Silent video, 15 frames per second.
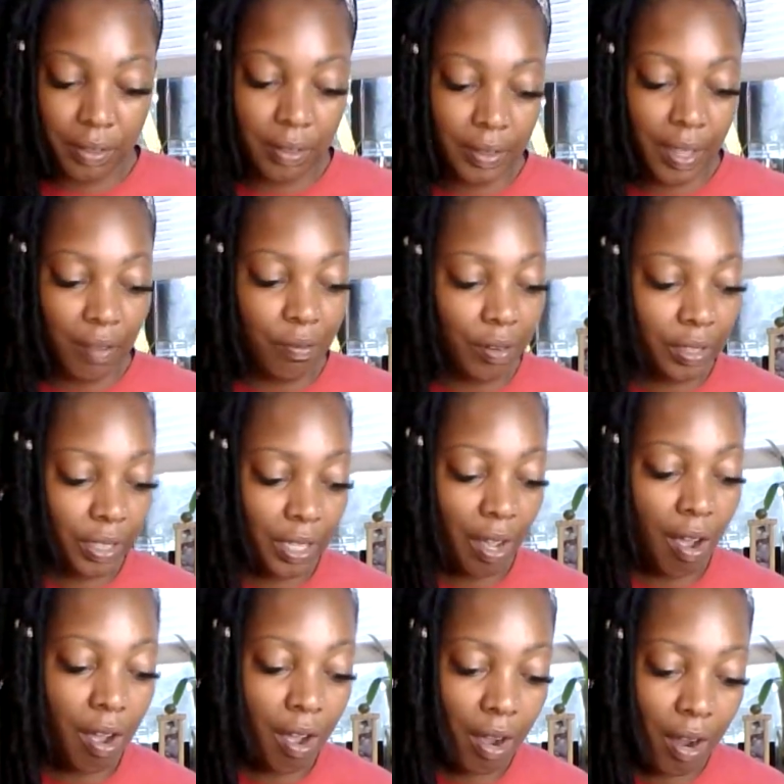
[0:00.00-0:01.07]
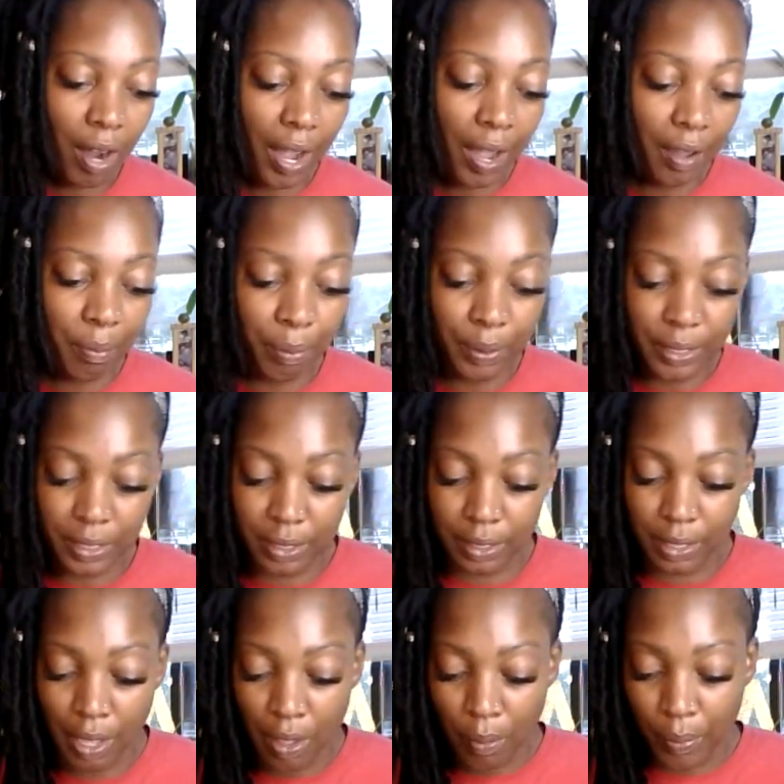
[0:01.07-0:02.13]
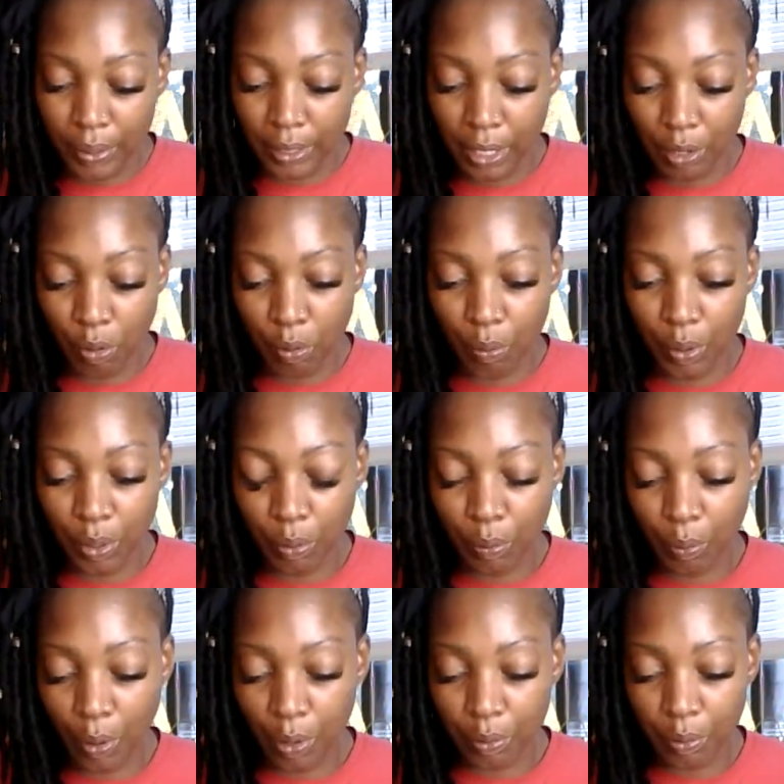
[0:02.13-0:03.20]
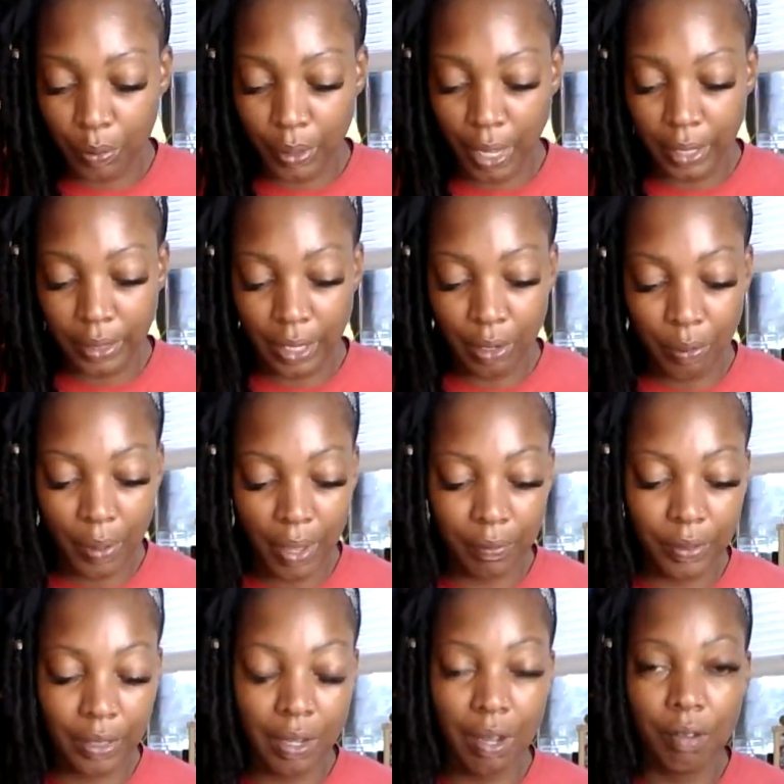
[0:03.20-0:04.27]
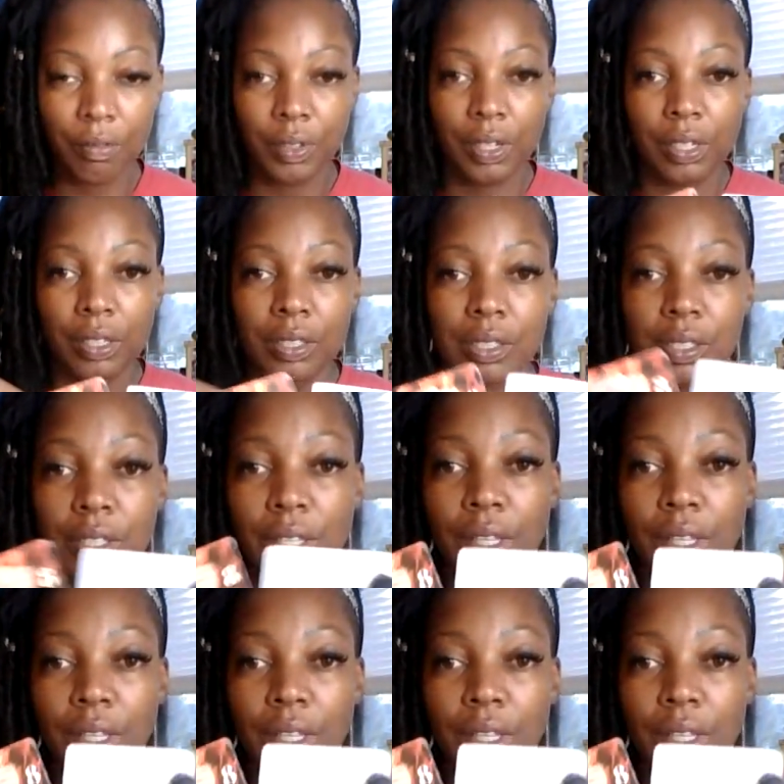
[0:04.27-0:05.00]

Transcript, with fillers: They really are high priestess, but they don't want to work on that. They don't have the confidence.